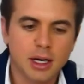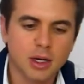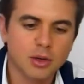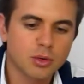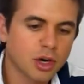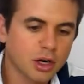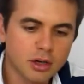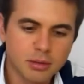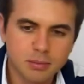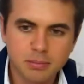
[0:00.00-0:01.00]
You're not
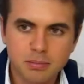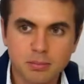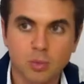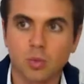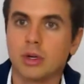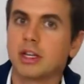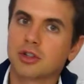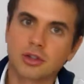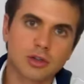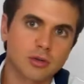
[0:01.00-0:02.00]
going to
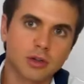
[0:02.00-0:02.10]
reach,